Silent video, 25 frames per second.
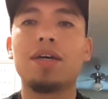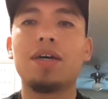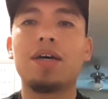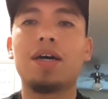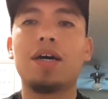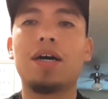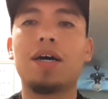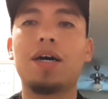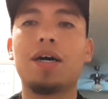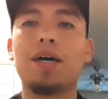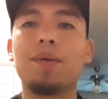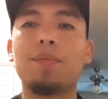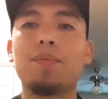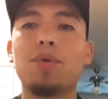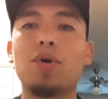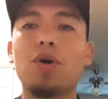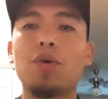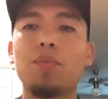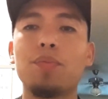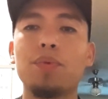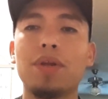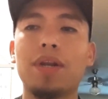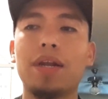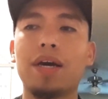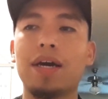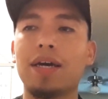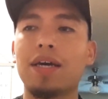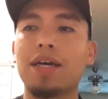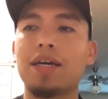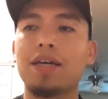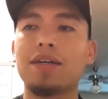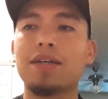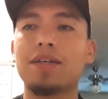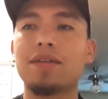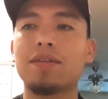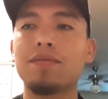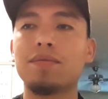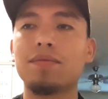Hope you
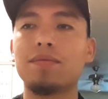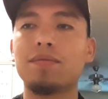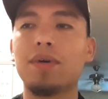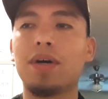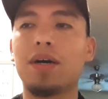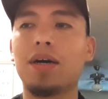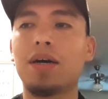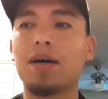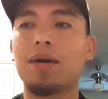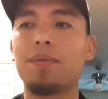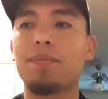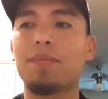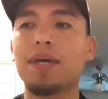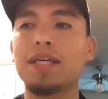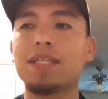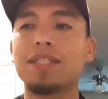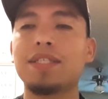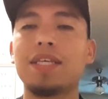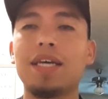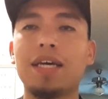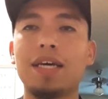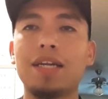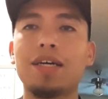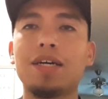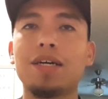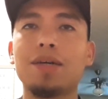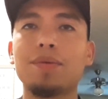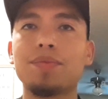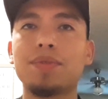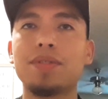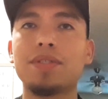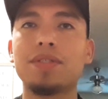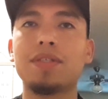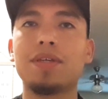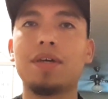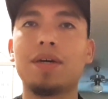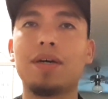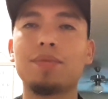like my
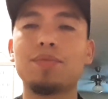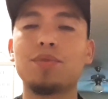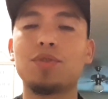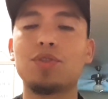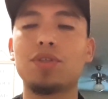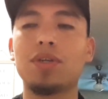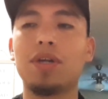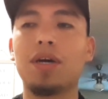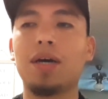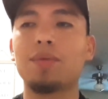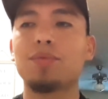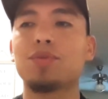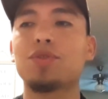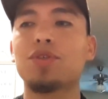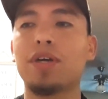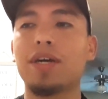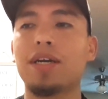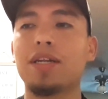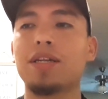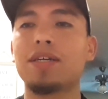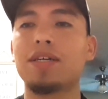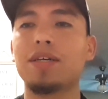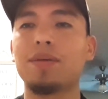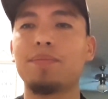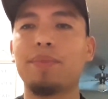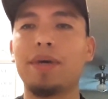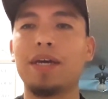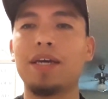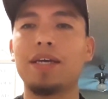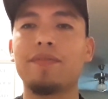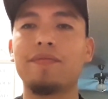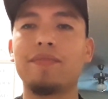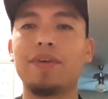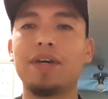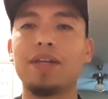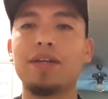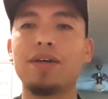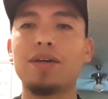setups. I'm trying to make
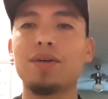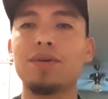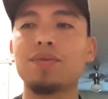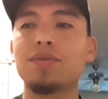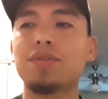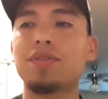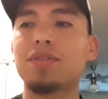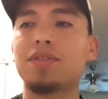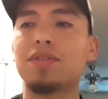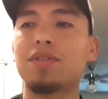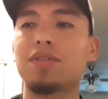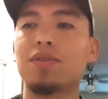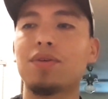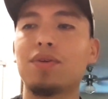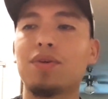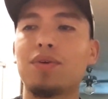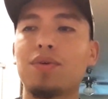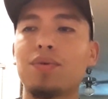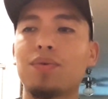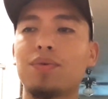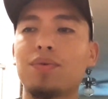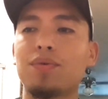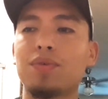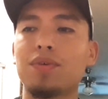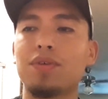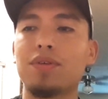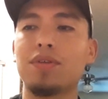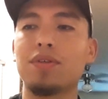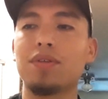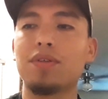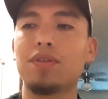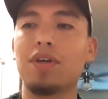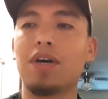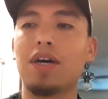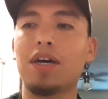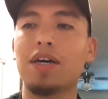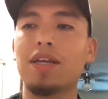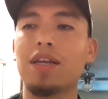videos so
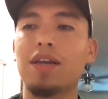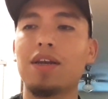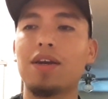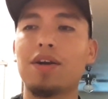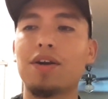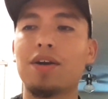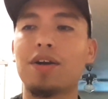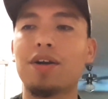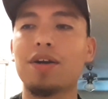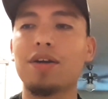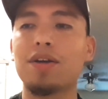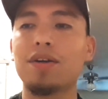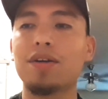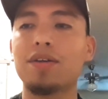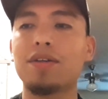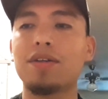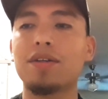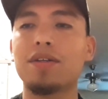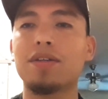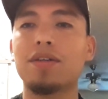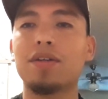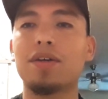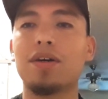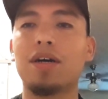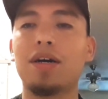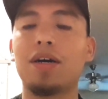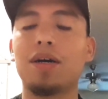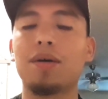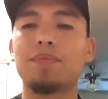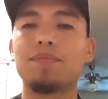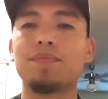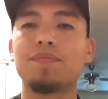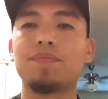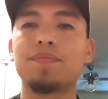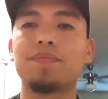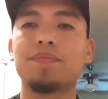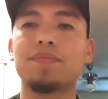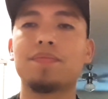y'all can learn,
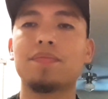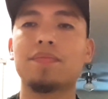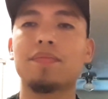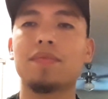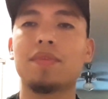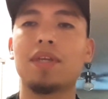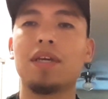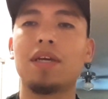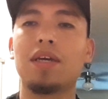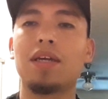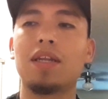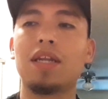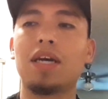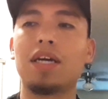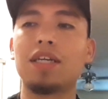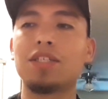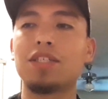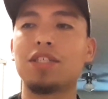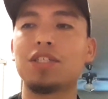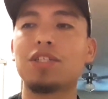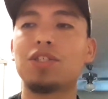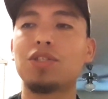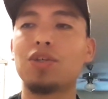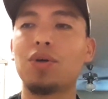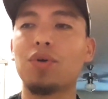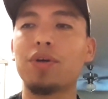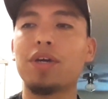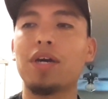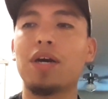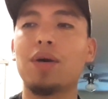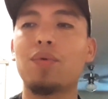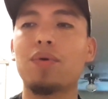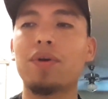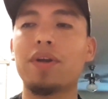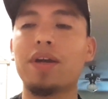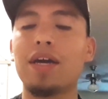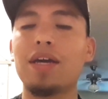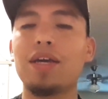not just show
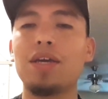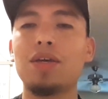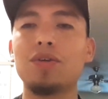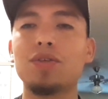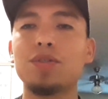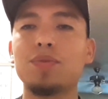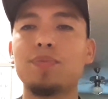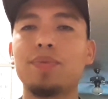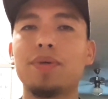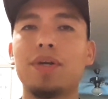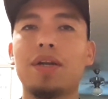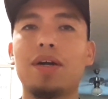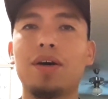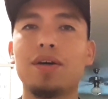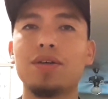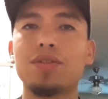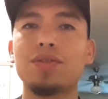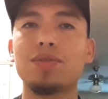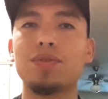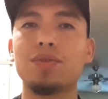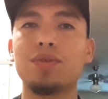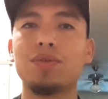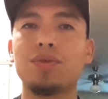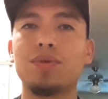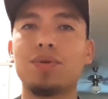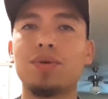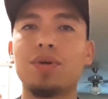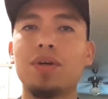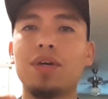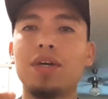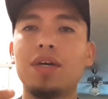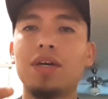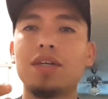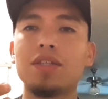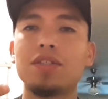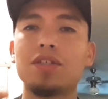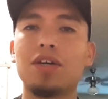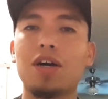y'all what I use, but also
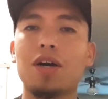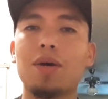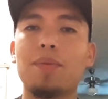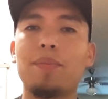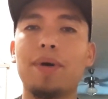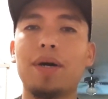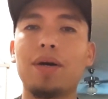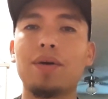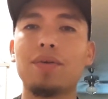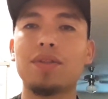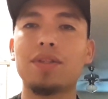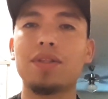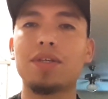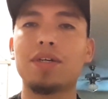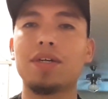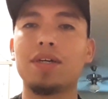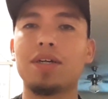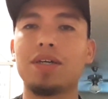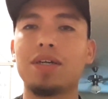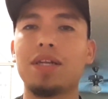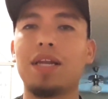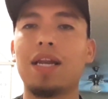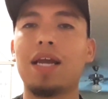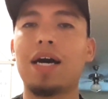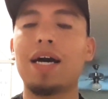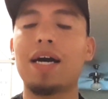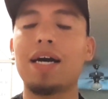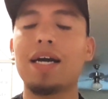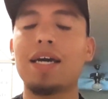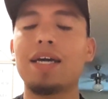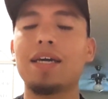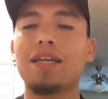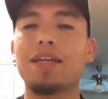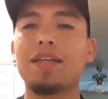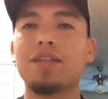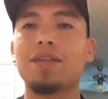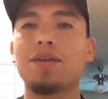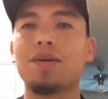talk about the
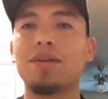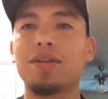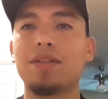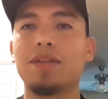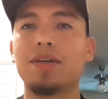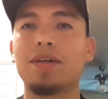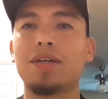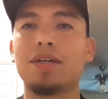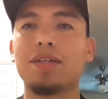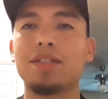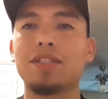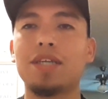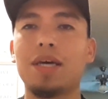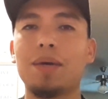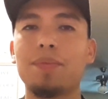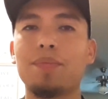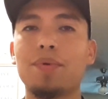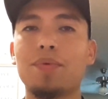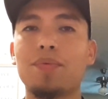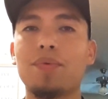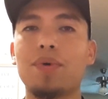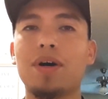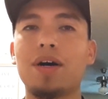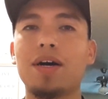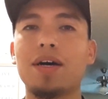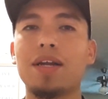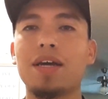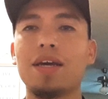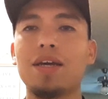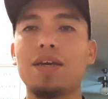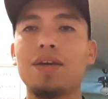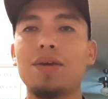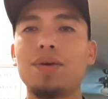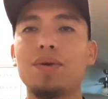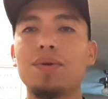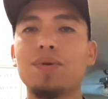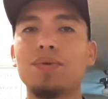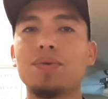line, the type of rod I
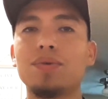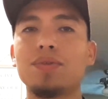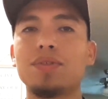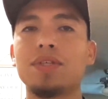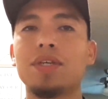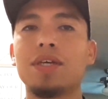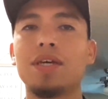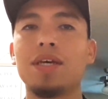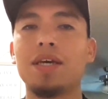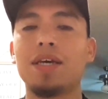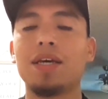use.